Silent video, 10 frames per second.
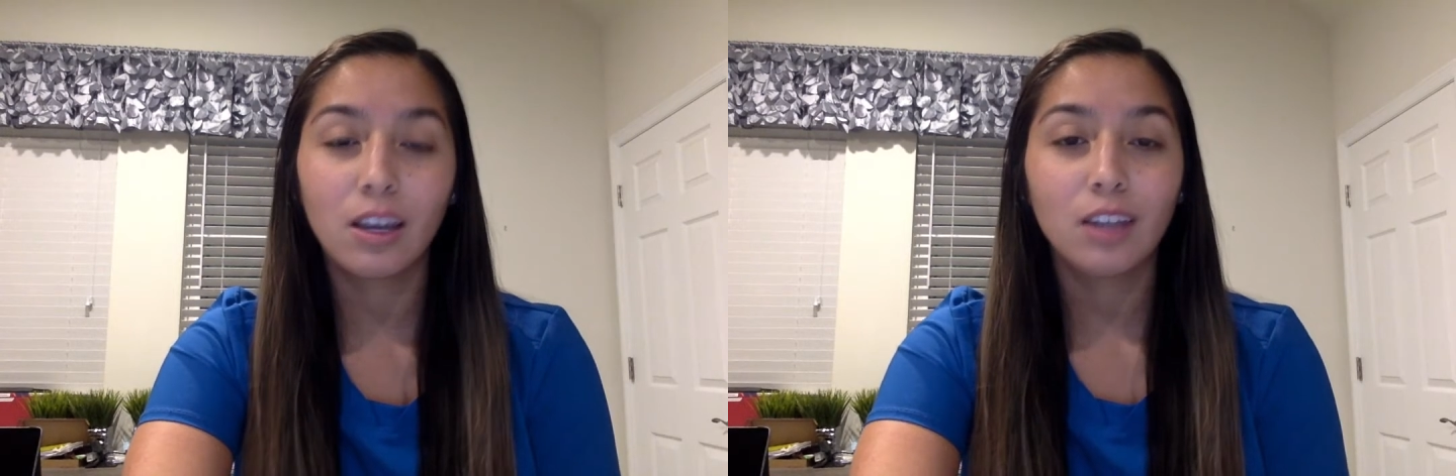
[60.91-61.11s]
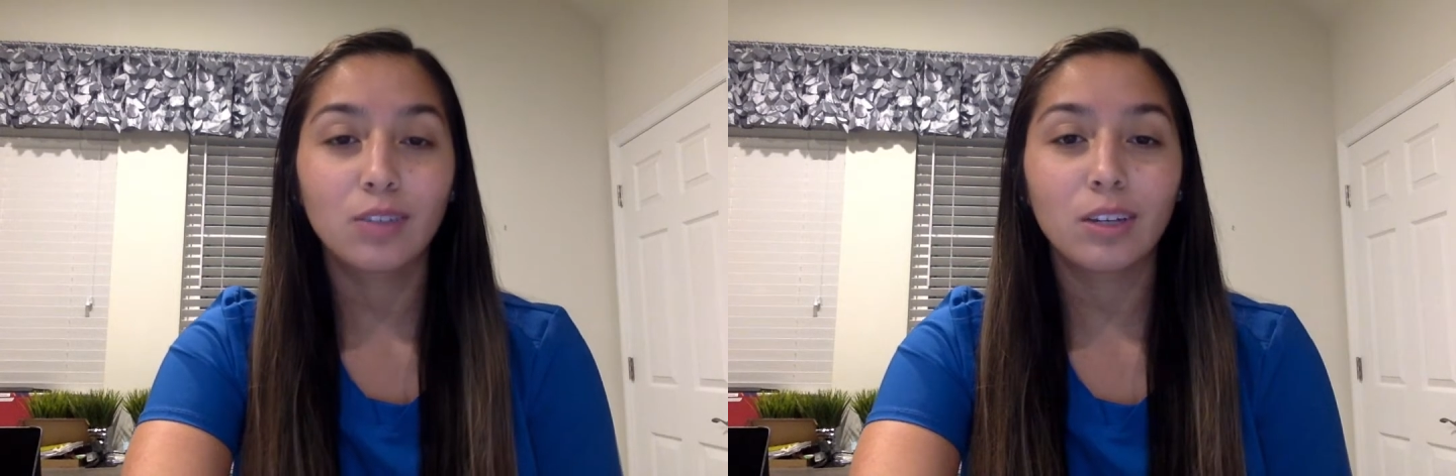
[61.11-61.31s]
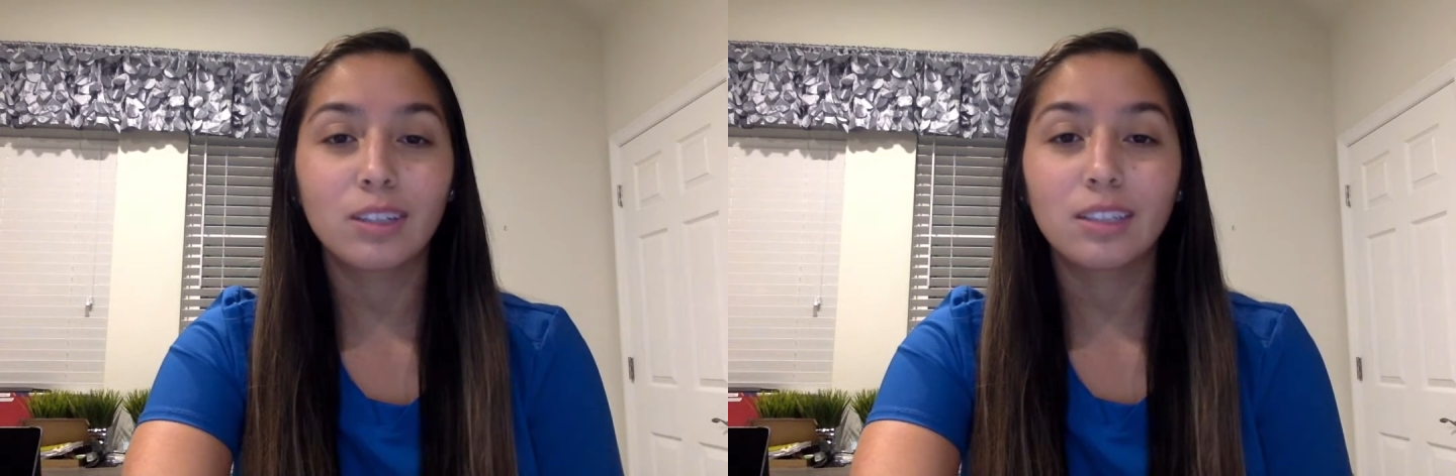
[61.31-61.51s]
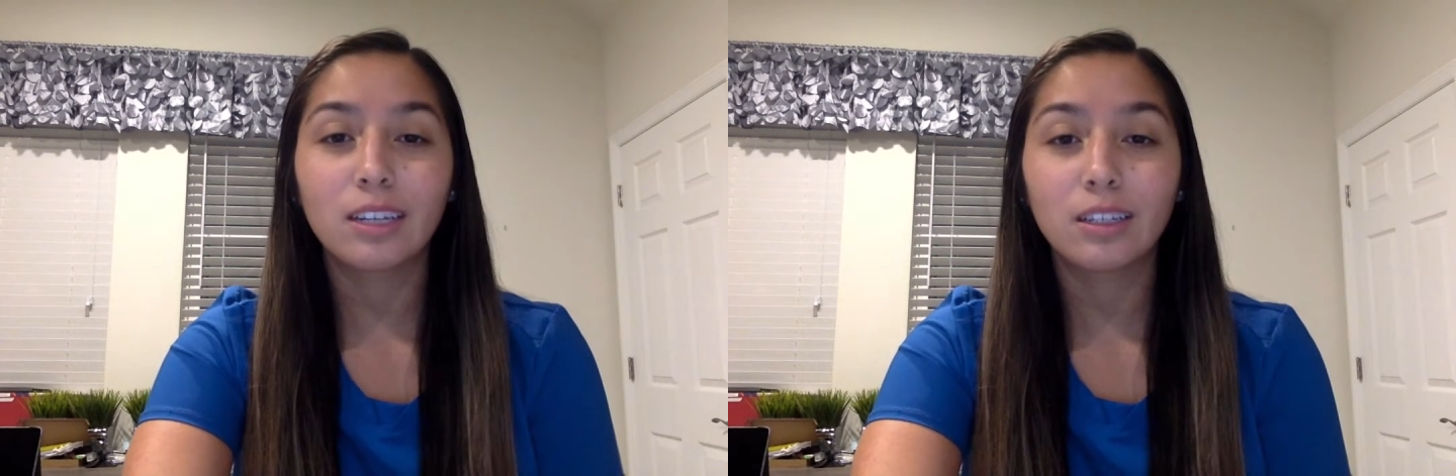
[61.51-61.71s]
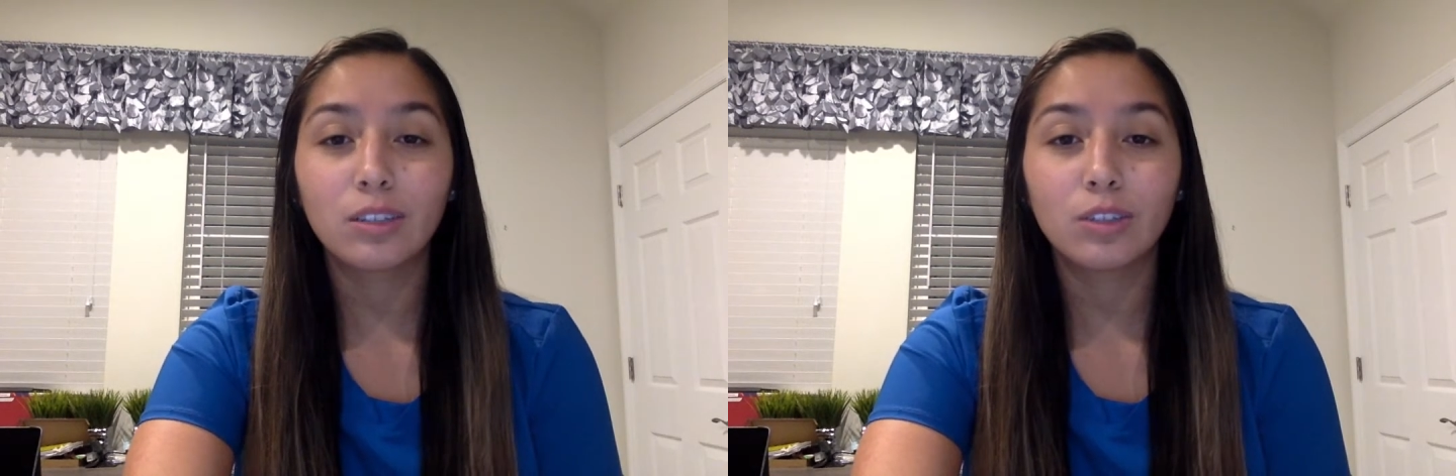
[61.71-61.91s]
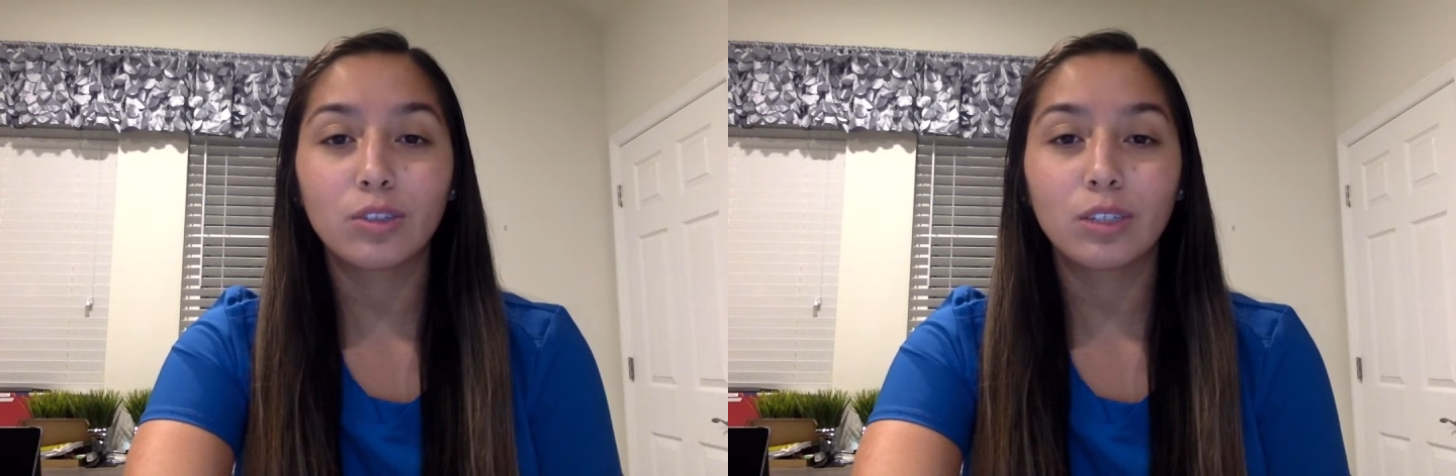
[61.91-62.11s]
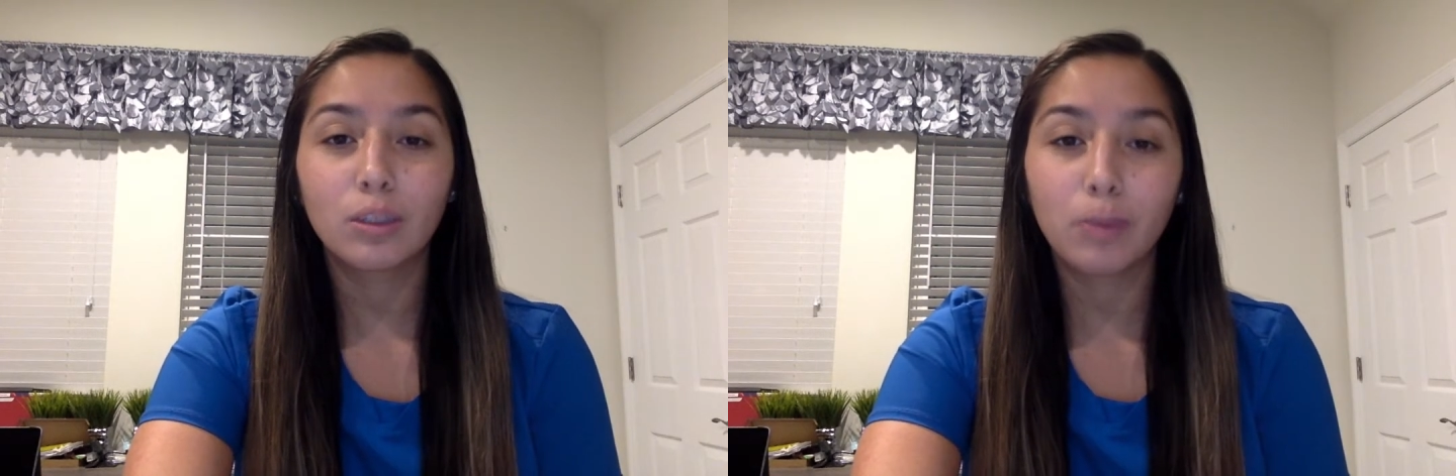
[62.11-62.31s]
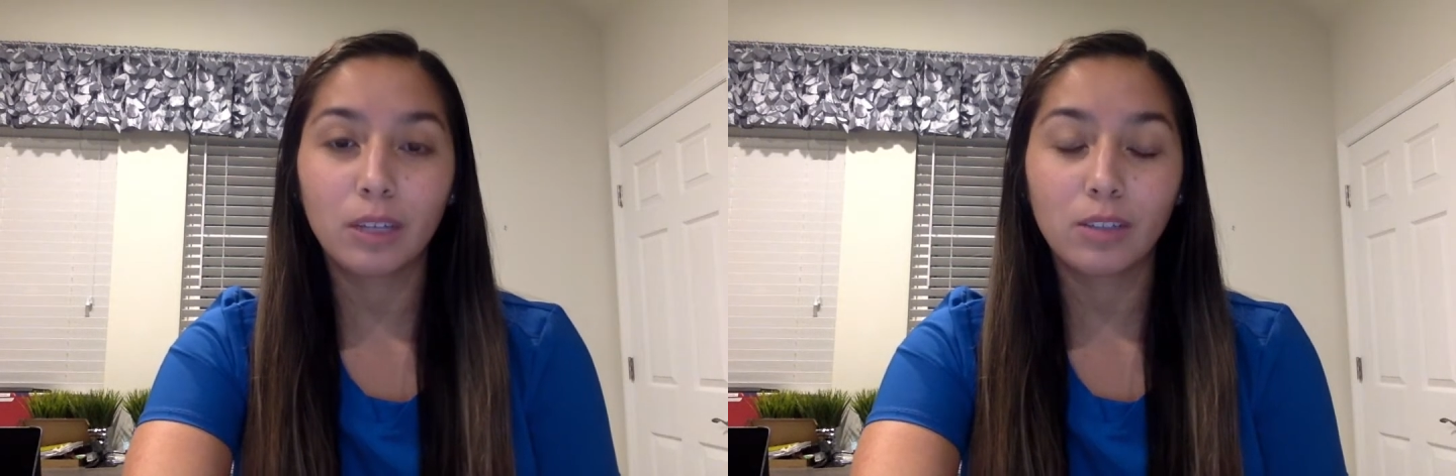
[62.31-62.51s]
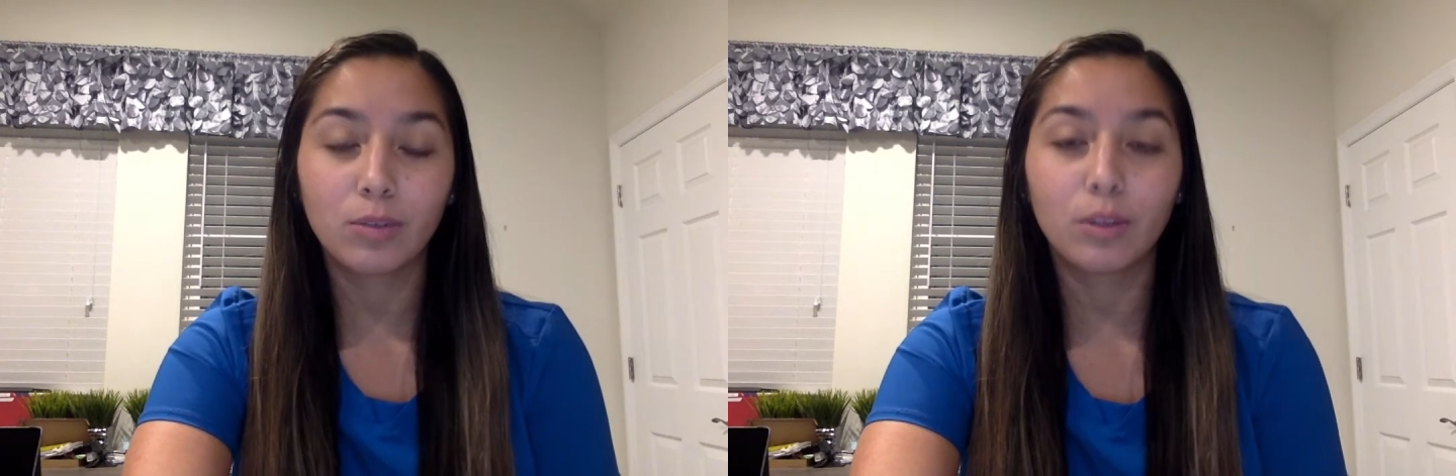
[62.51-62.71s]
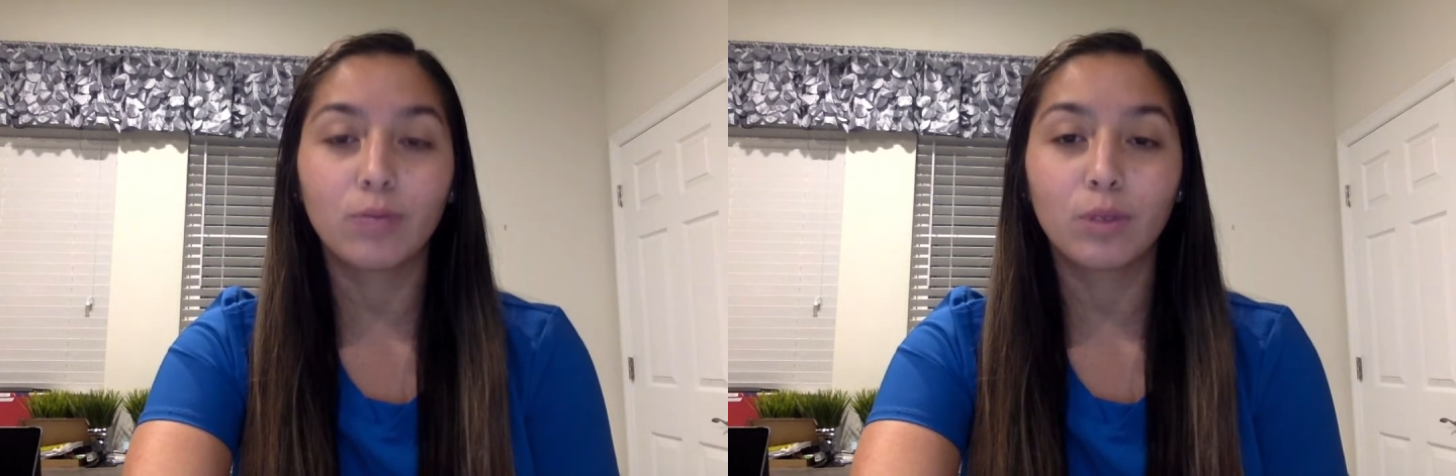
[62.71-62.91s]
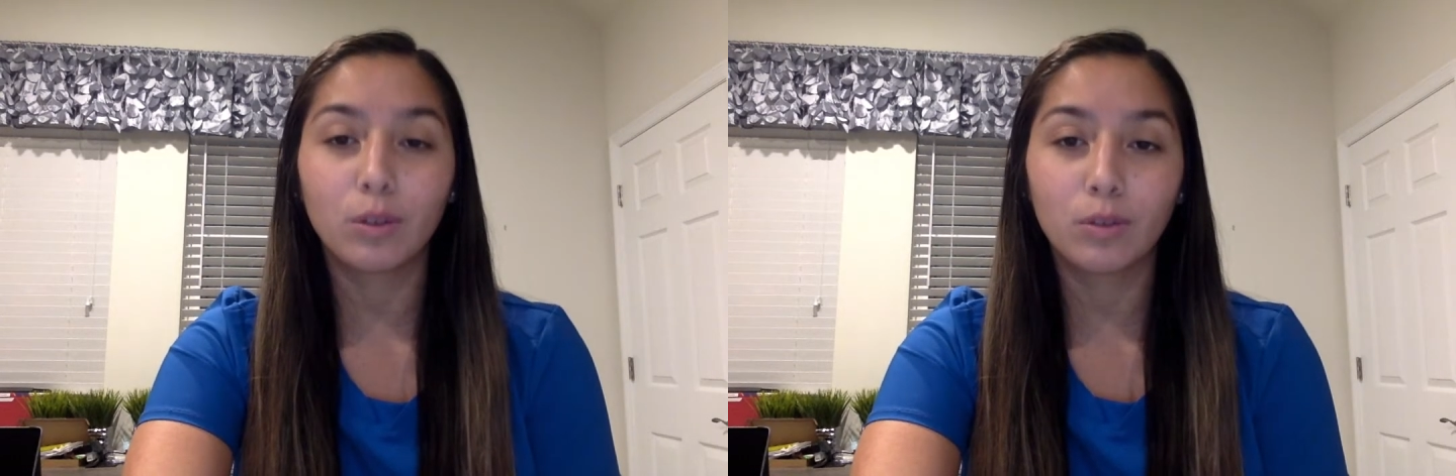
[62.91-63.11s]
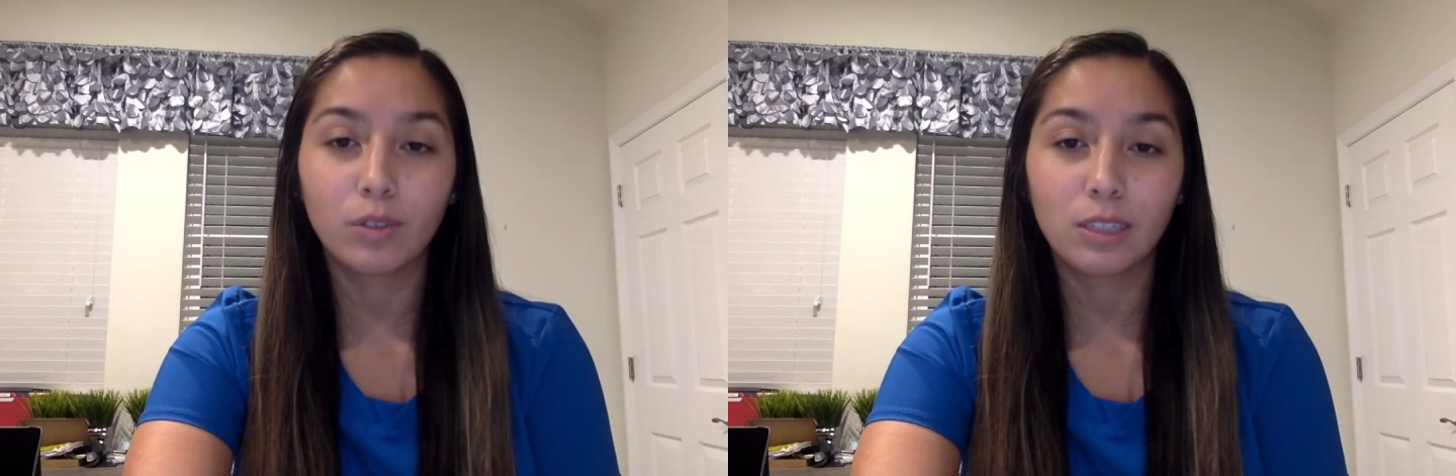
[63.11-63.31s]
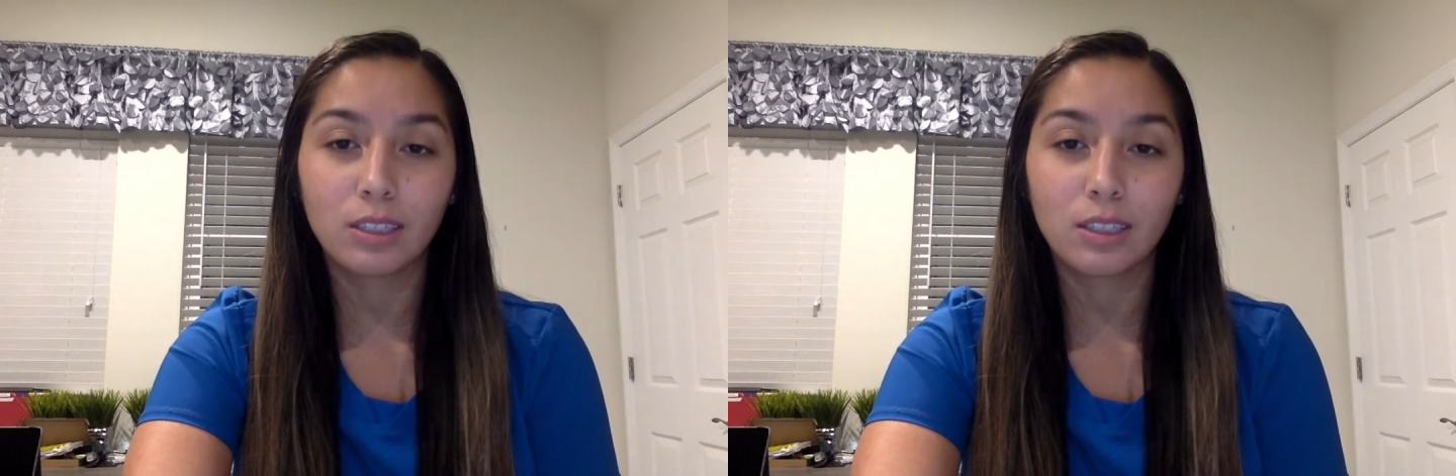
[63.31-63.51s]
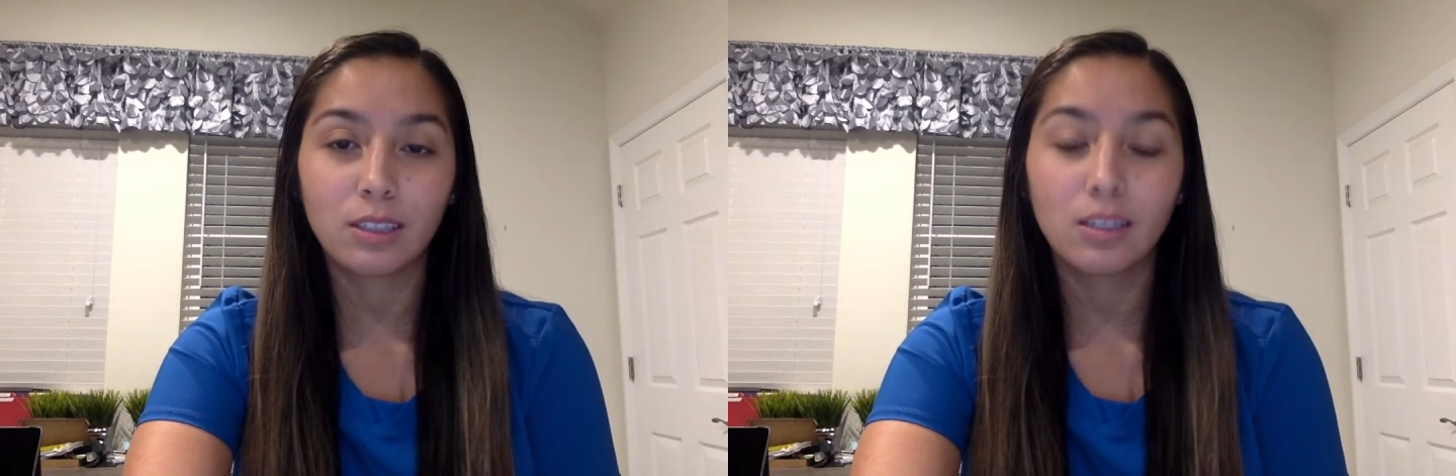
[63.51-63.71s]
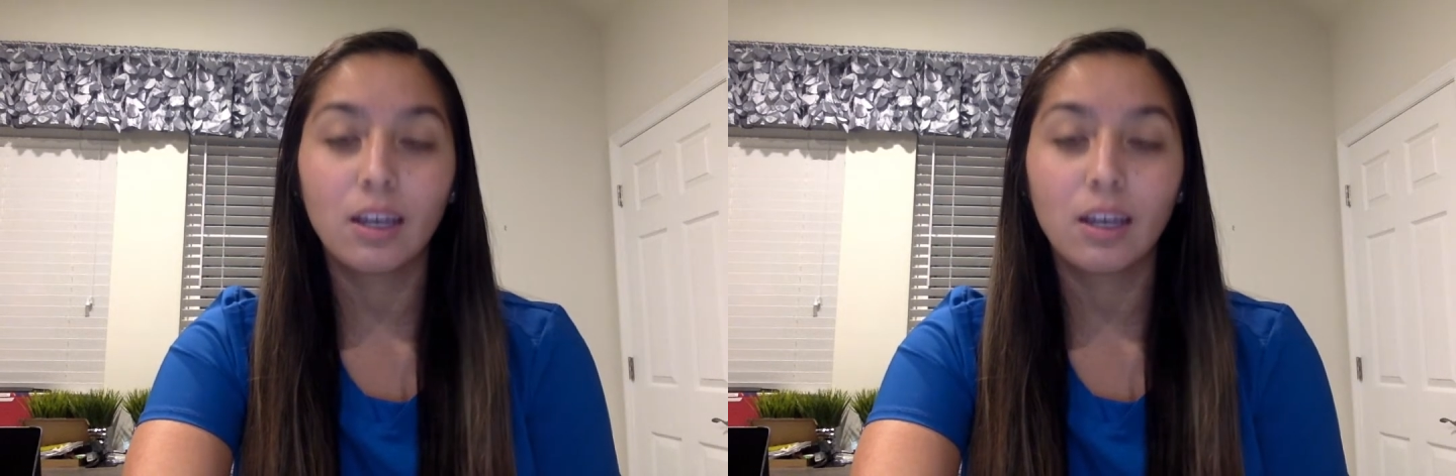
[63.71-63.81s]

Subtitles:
So I decided to treat the patient with phonophoresis